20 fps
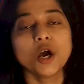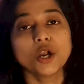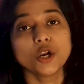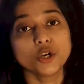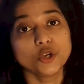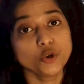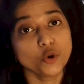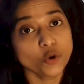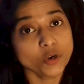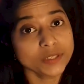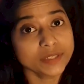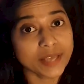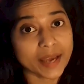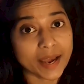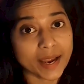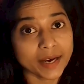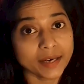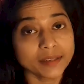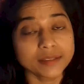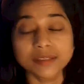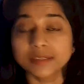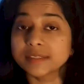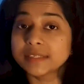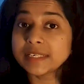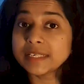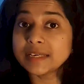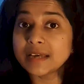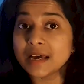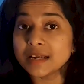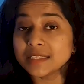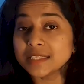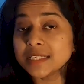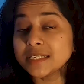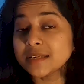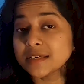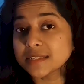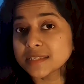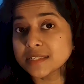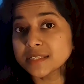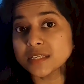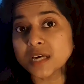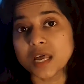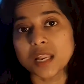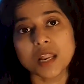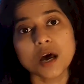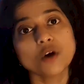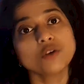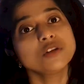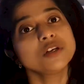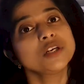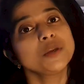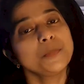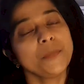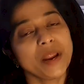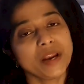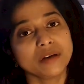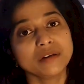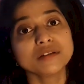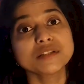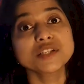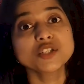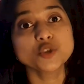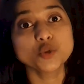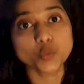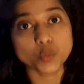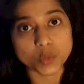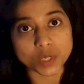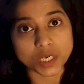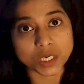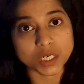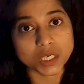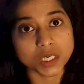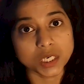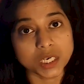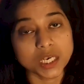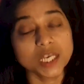Note that the TRC doesn't allow the dependents to work.